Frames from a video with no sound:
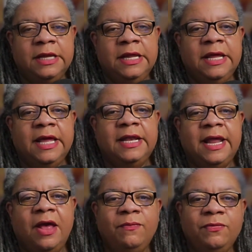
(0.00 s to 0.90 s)
It
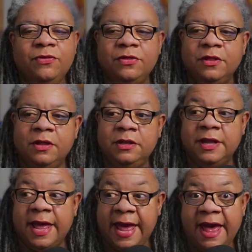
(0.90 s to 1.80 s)
helps to
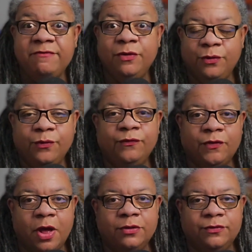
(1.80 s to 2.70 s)
have Google
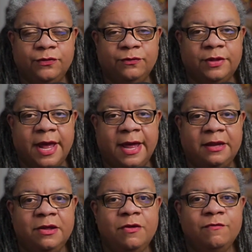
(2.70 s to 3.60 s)
Scholar do that
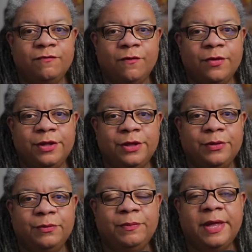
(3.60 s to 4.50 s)
for
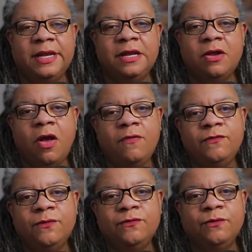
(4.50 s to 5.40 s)
you, but it
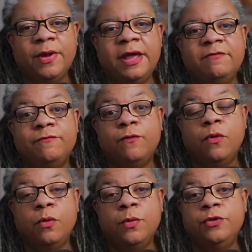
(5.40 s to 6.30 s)
also is great
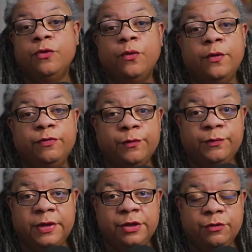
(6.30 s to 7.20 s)
for when you're going through
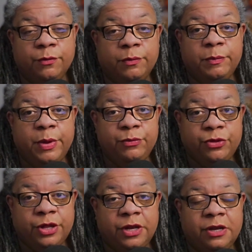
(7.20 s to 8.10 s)
tenure
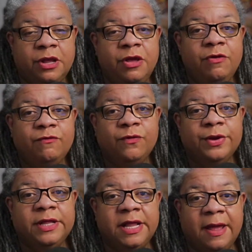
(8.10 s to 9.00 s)
promotion, for
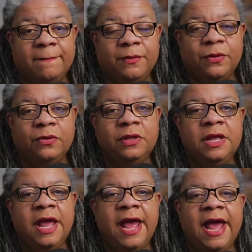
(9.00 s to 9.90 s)
example,
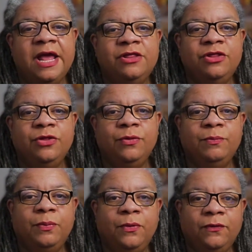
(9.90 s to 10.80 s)
as you
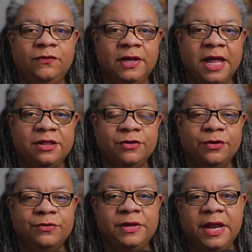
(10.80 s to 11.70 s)
pull together
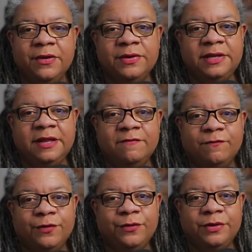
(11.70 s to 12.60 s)
your narrative
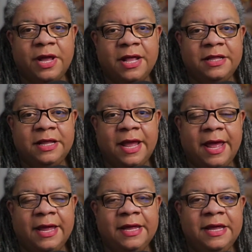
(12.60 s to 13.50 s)
for your
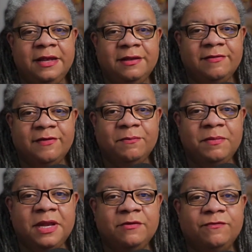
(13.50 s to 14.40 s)
dossier to
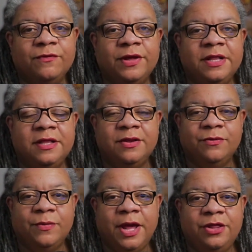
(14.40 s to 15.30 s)
submit it for
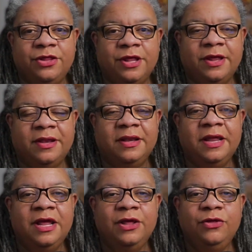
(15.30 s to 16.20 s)
consideration,
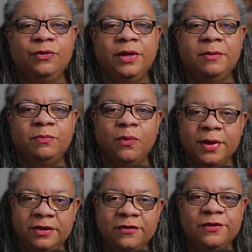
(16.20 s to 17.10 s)
you can
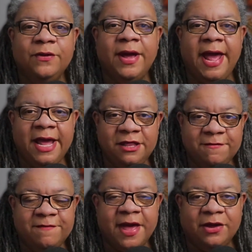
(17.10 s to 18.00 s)
point to your
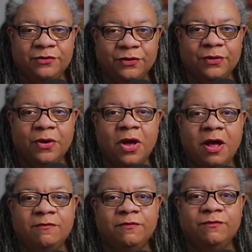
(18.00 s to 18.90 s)
H factor
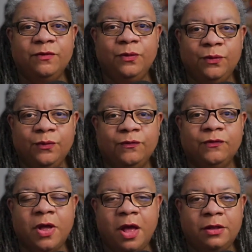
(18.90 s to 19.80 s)
off of Google
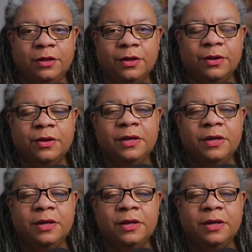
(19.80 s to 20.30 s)
Scholar